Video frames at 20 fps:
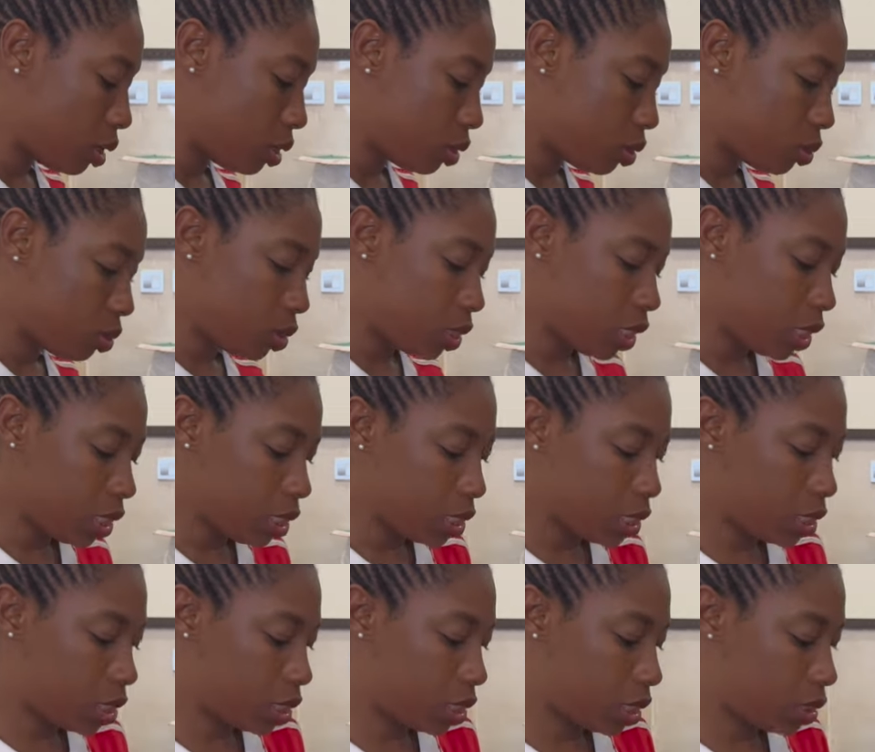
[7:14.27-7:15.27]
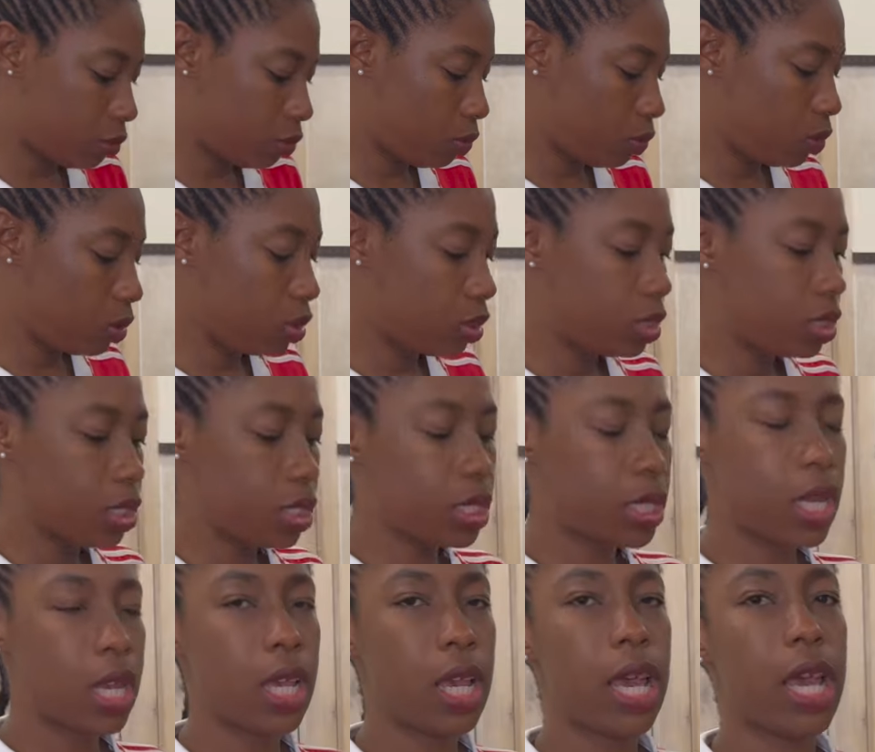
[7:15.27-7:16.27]
So these
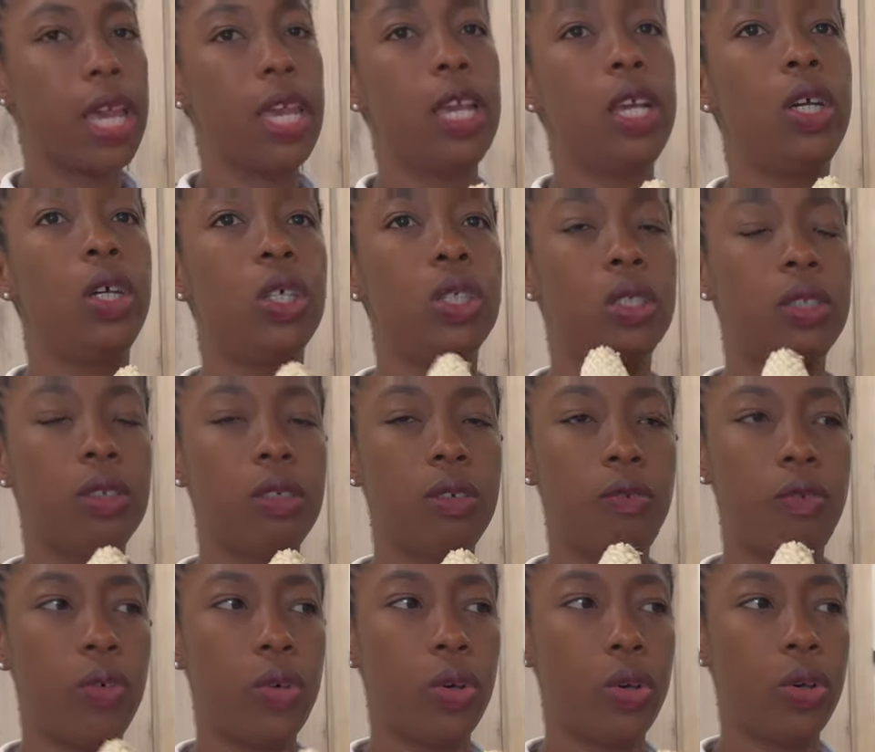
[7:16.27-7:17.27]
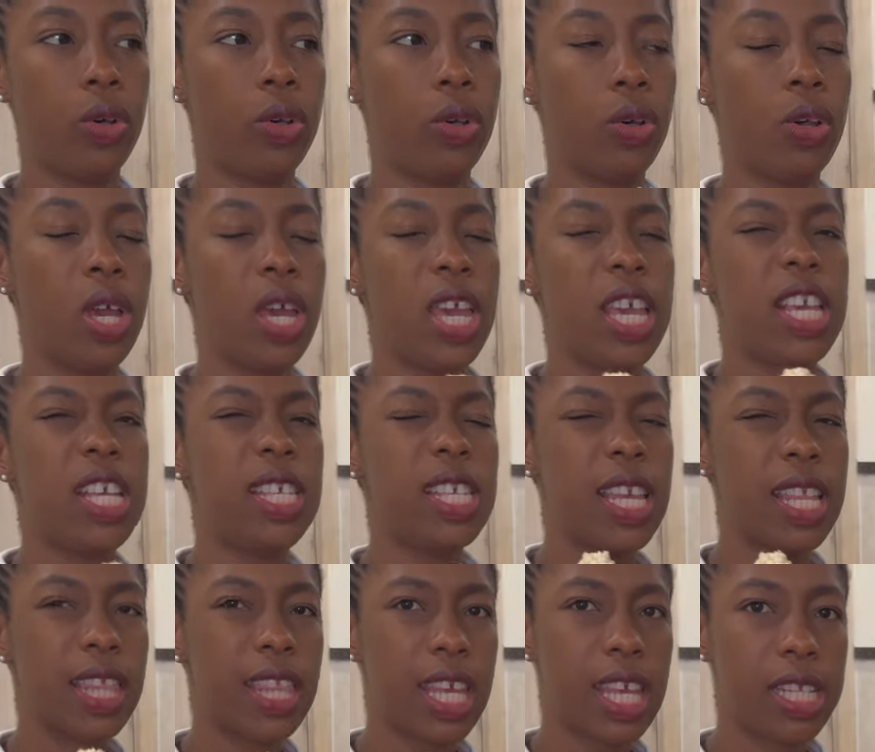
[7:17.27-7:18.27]
ones I got for, he
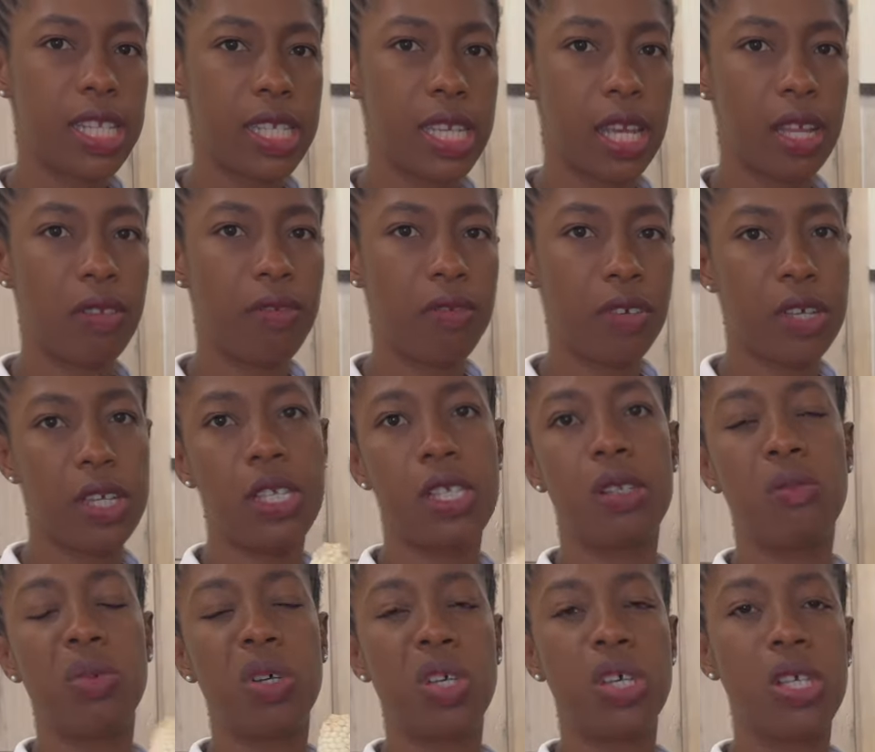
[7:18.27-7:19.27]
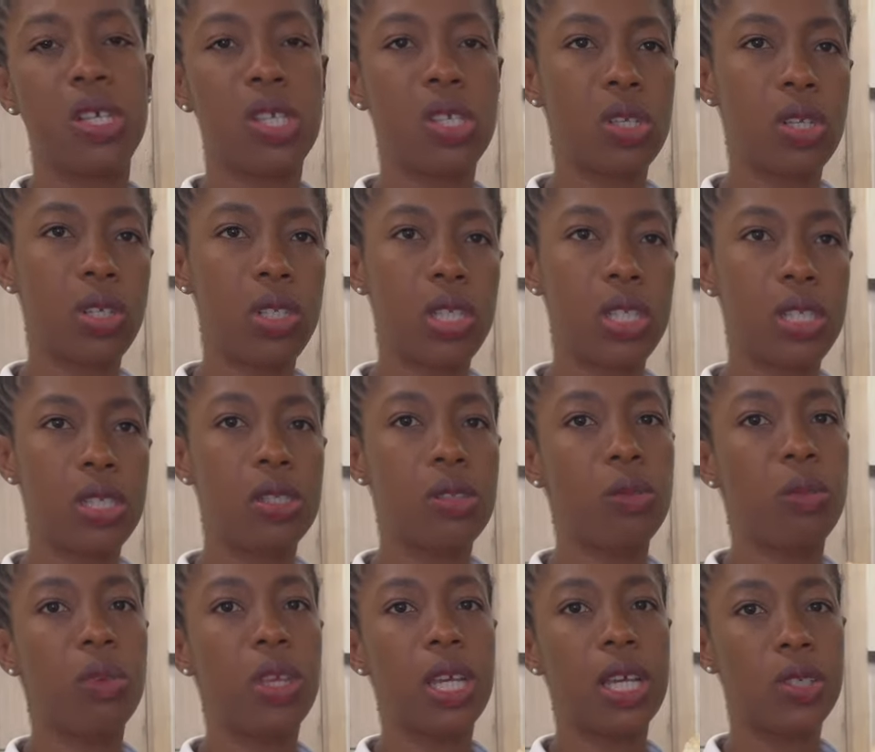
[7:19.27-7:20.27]
said 30 at first, but he sold it
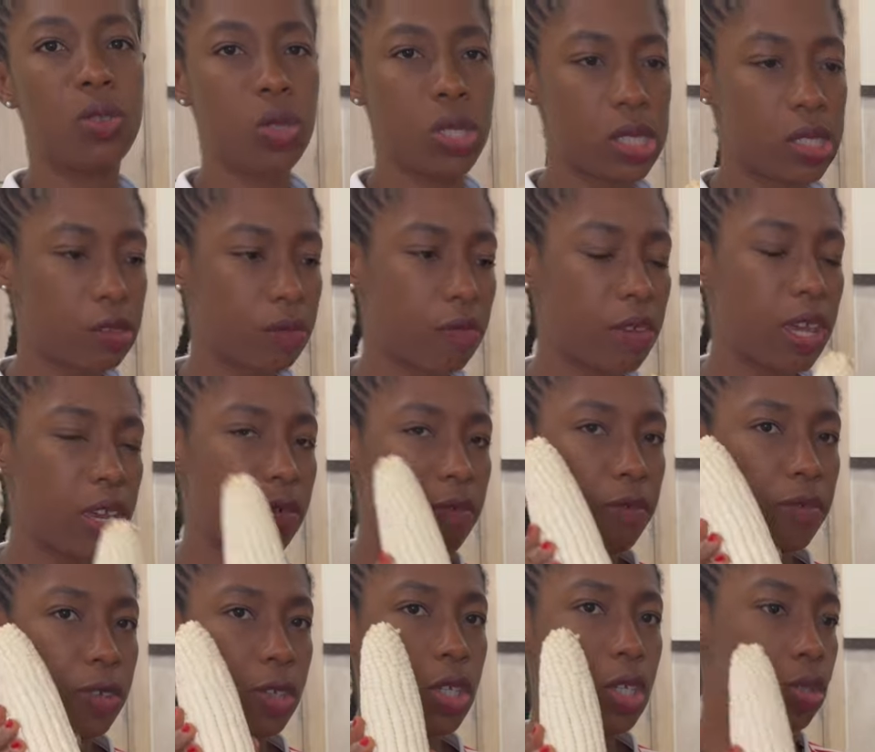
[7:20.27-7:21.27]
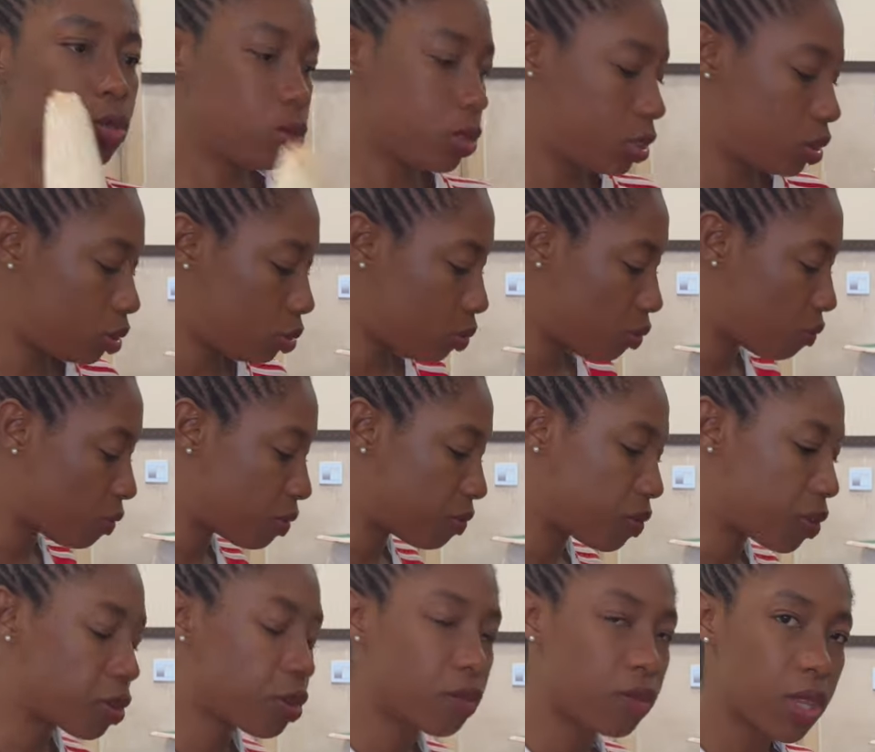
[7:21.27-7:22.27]
to me at 25 for each one. So for
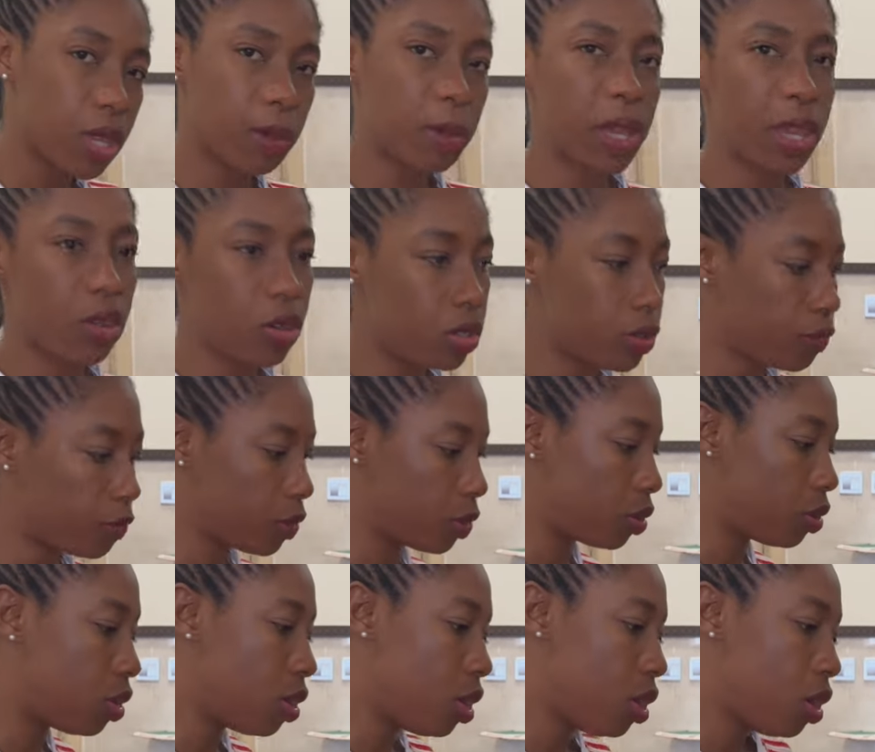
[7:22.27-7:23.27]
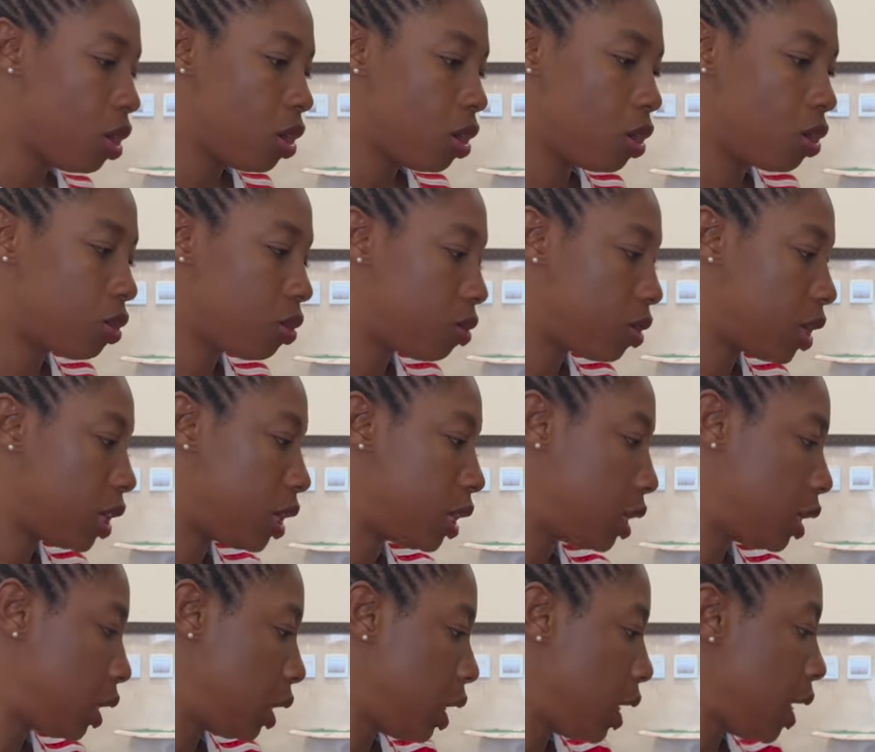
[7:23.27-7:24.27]
four of them, I got for 100
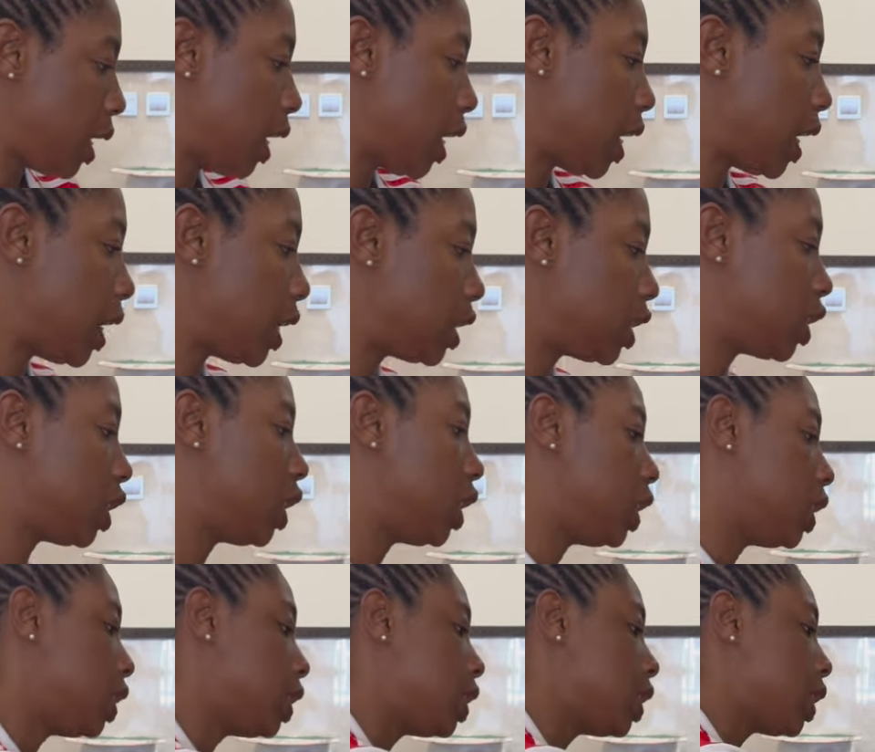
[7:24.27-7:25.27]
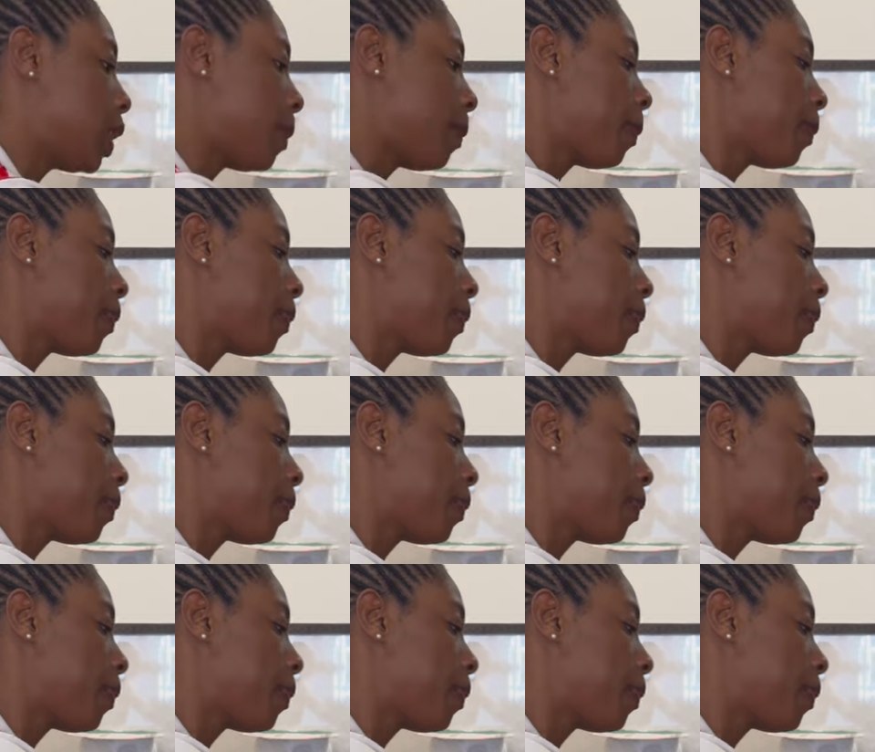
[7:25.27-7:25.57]
Kenyan shillings.